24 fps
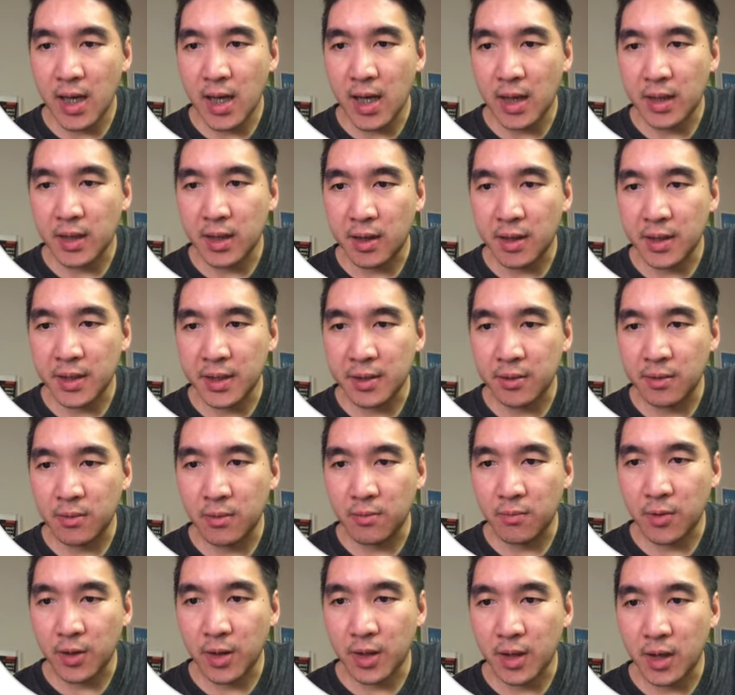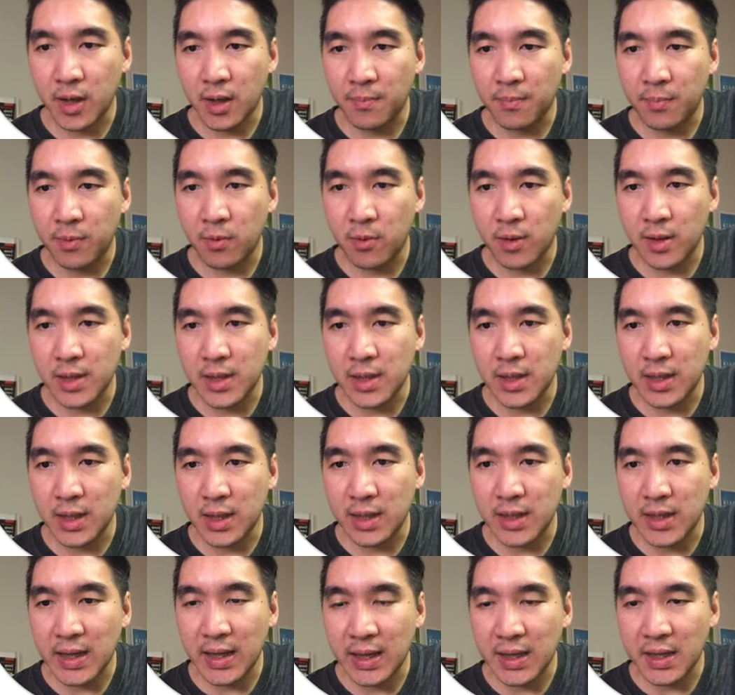And also we're going to import
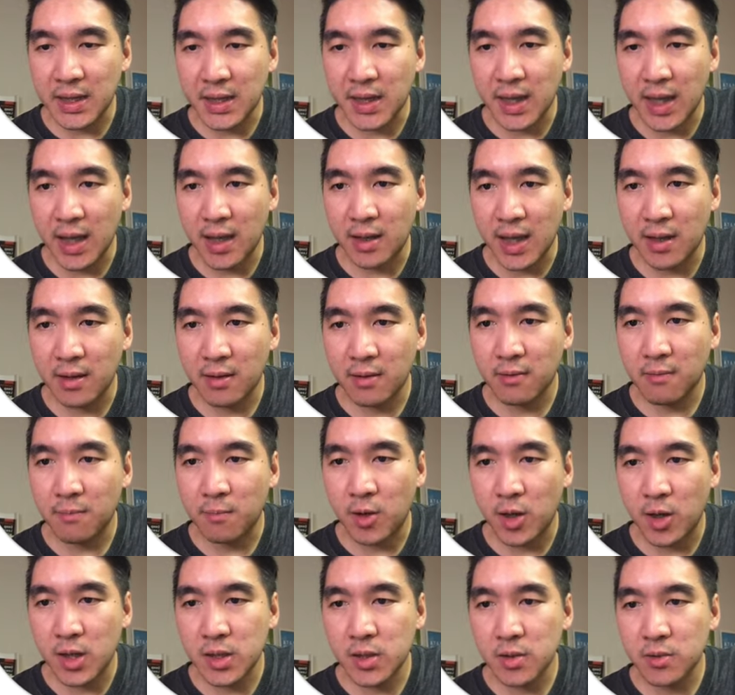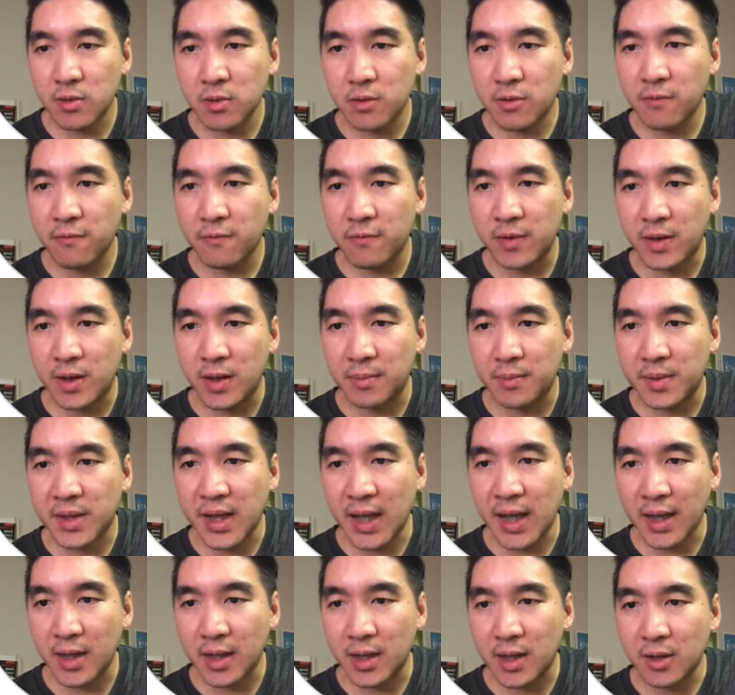the dataset module from
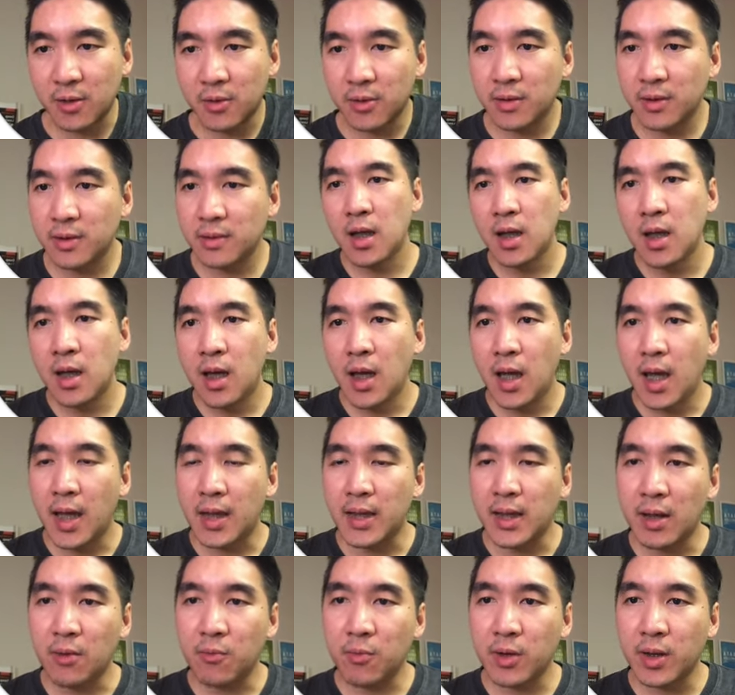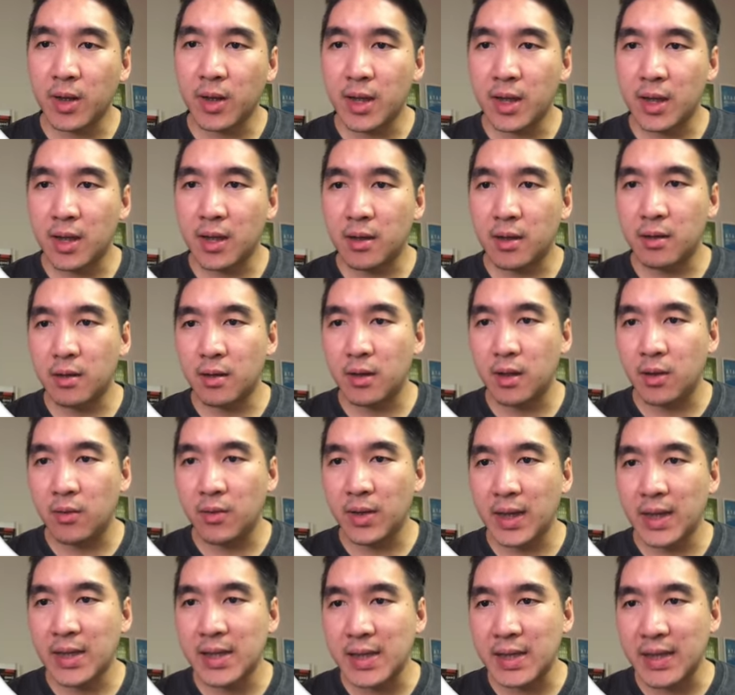scikit-learn. And now we're going to
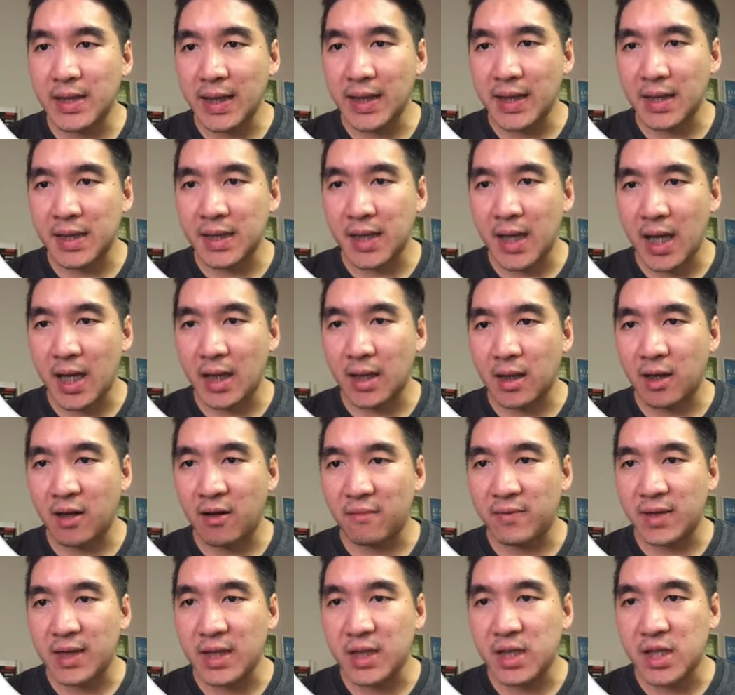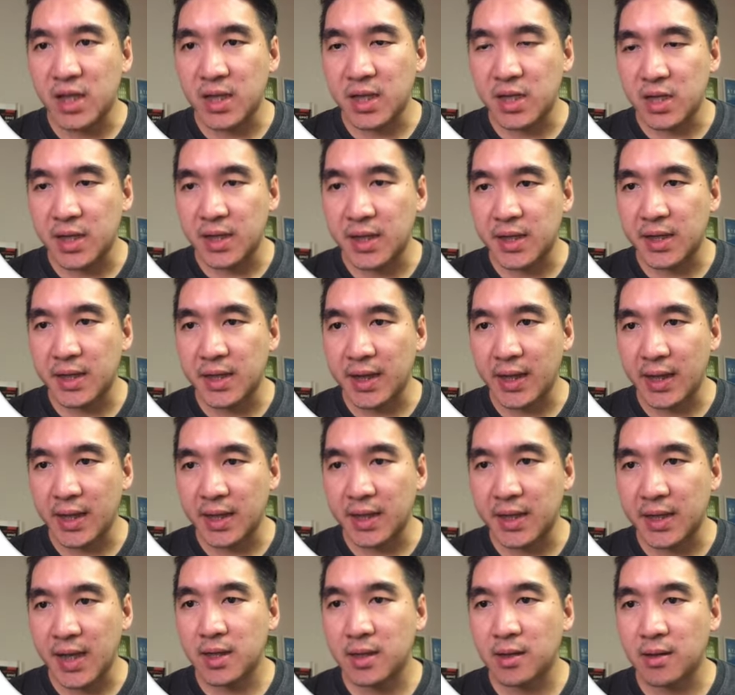load in the dataset of the digits dataset.